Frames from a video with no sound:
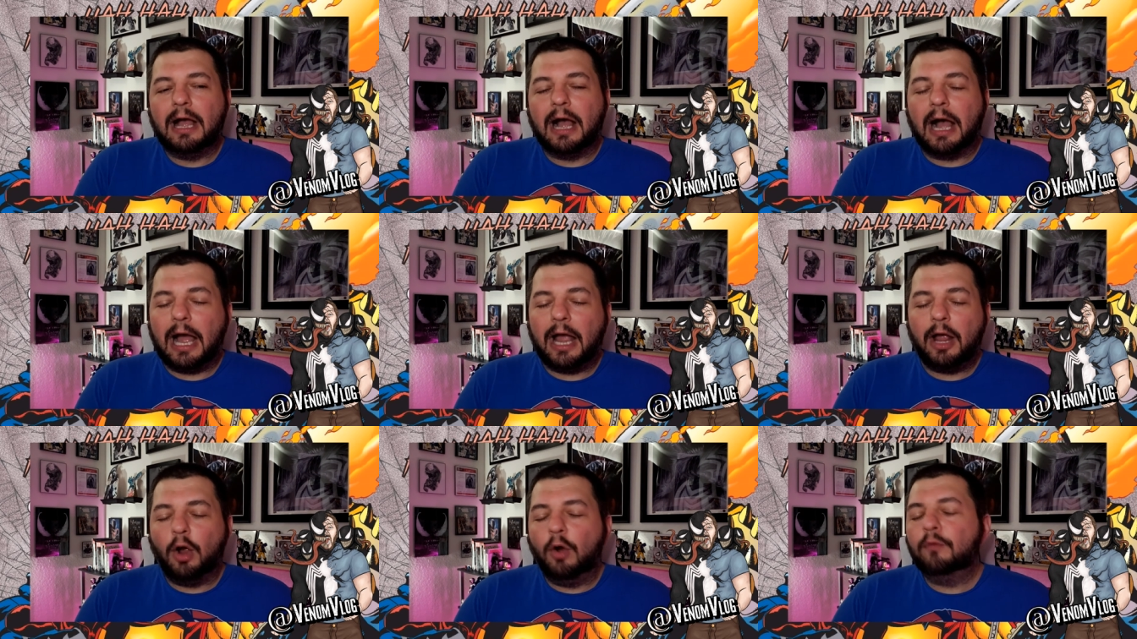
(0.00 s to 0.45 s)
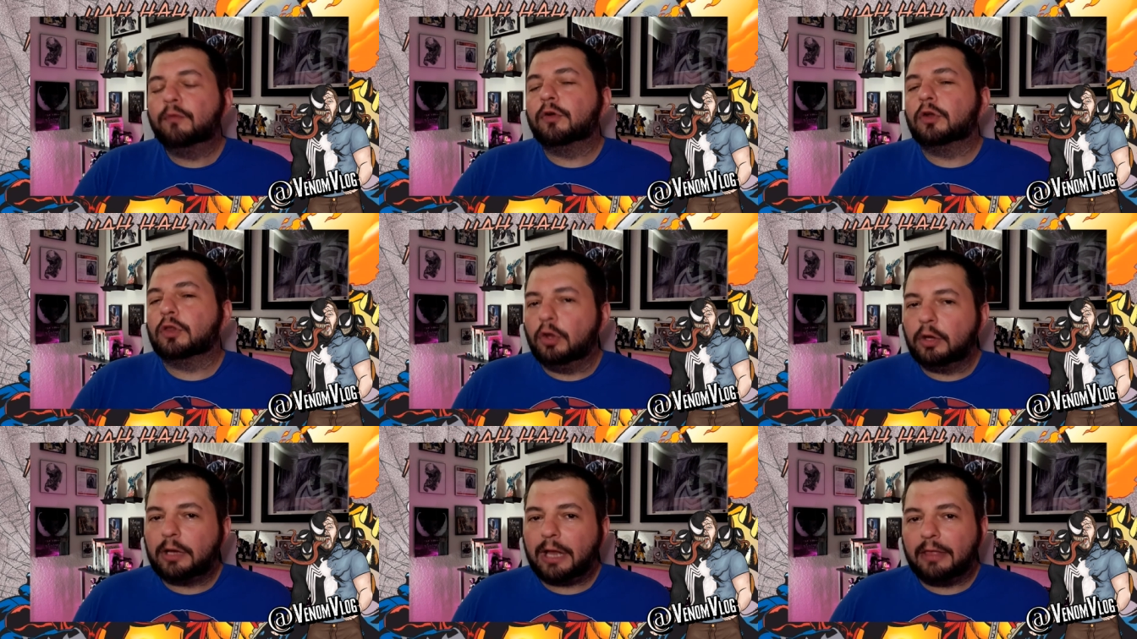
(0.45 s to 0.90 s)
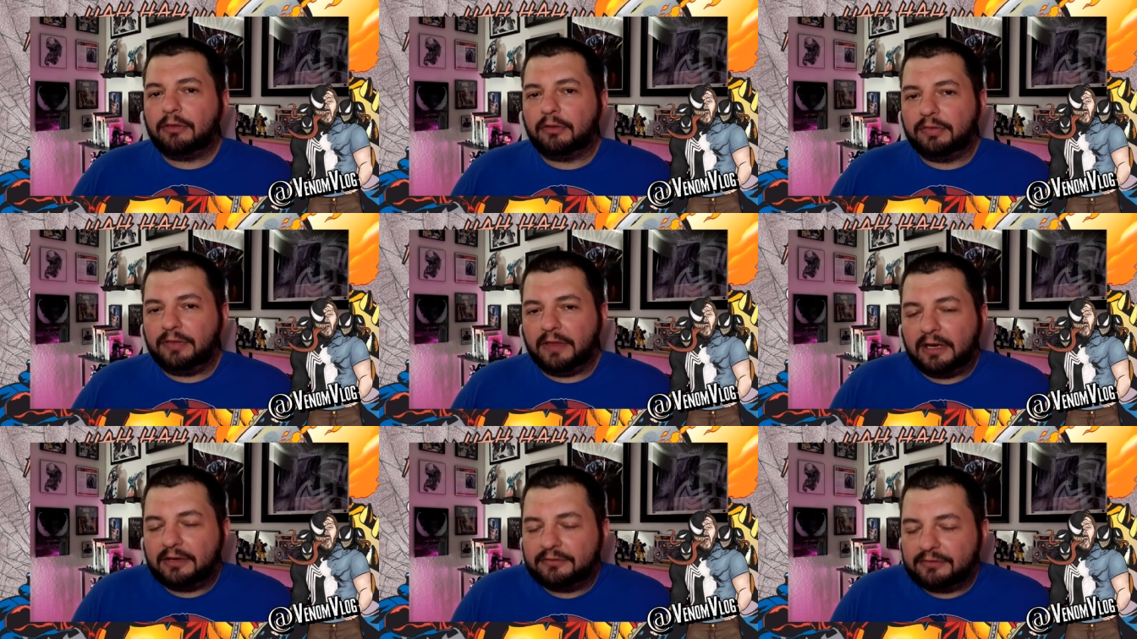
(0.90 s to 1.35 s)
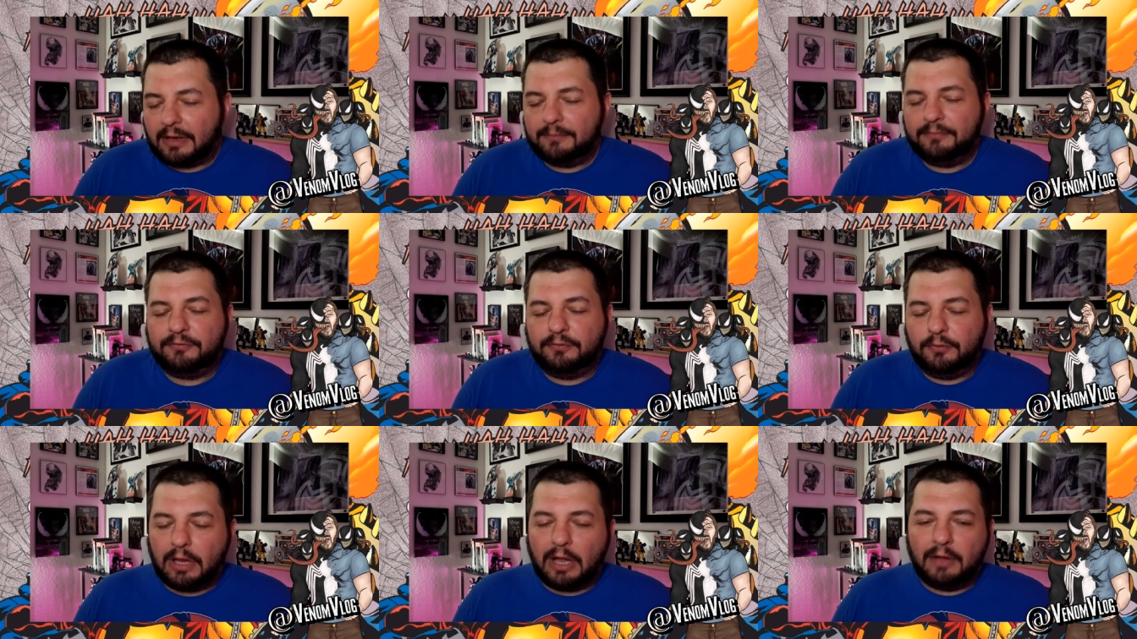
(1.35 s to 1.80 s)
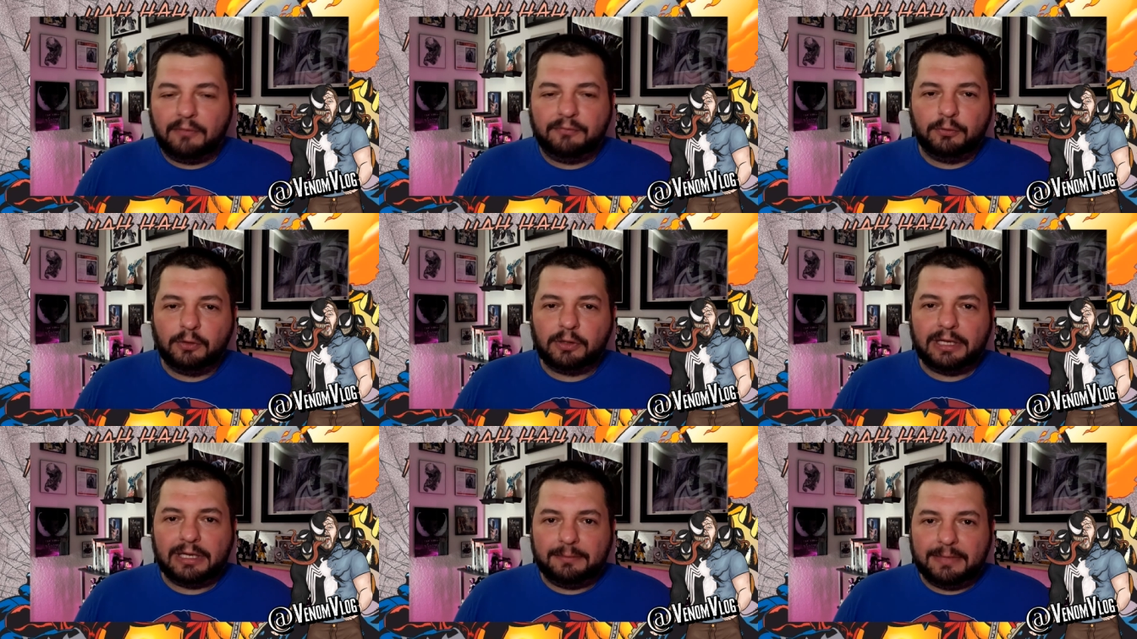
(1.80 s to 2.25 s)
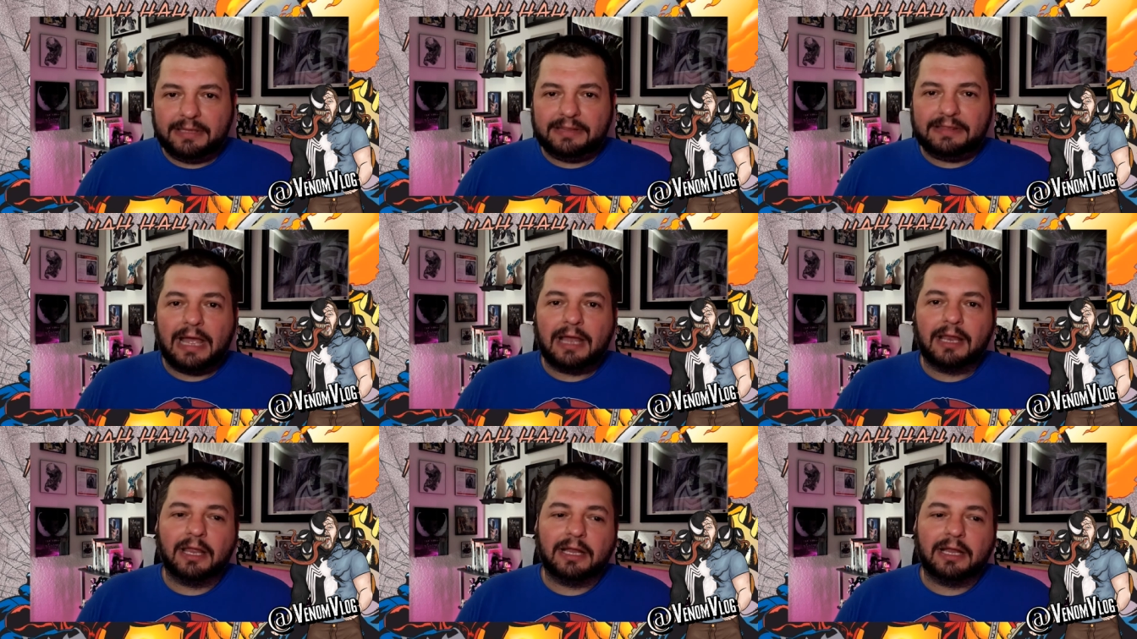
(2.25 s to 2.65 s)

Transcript: I overlook other things. I'm full. I'll fully admit that.